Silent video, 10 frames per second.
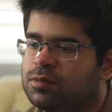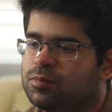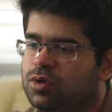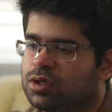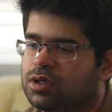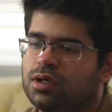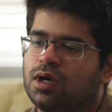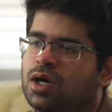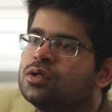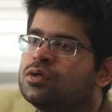the book,
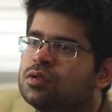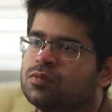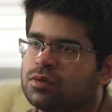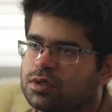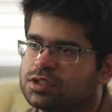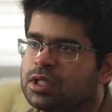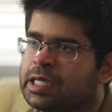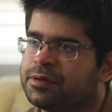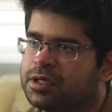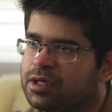How Google Works,
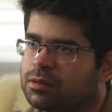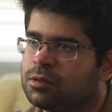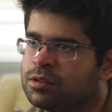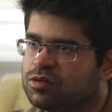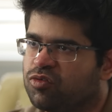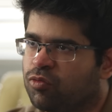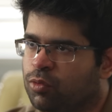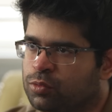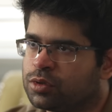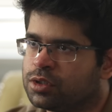Larry had written the
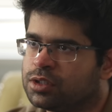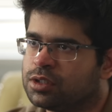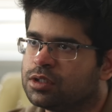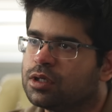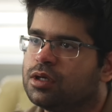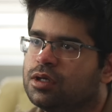foreword in it.